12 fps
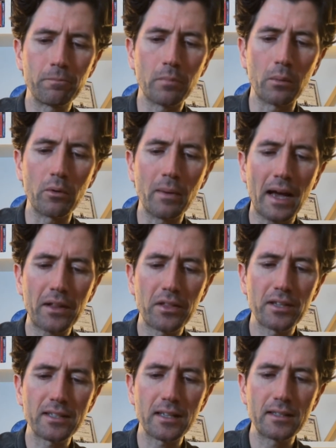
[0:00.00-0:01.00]
bubble
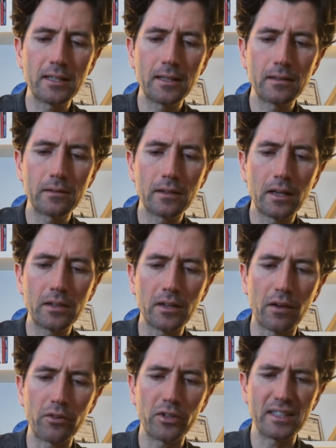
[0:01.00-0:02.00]
bath sudsy there,
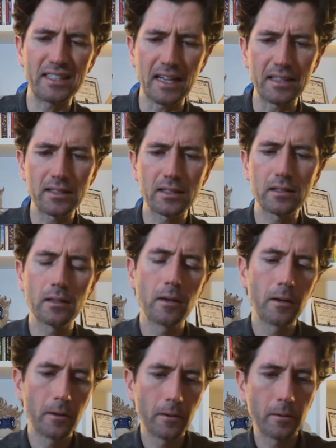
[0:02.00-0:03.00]
not very dense.
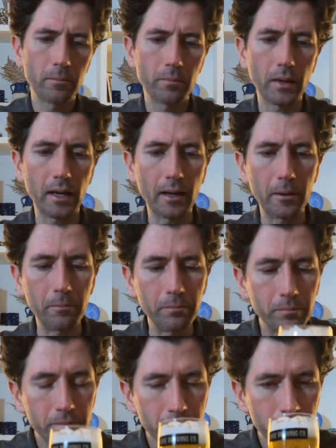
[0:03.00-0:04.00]
And